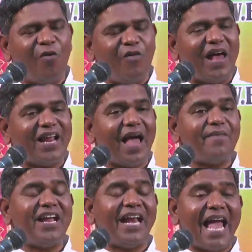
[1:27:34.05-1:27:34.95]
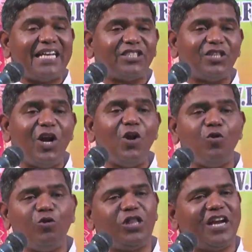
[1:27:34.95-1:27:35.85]
we are having National
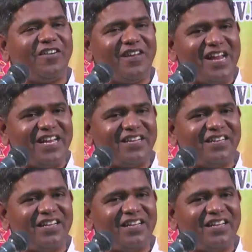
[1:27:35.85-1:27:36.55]
Youth Retreat.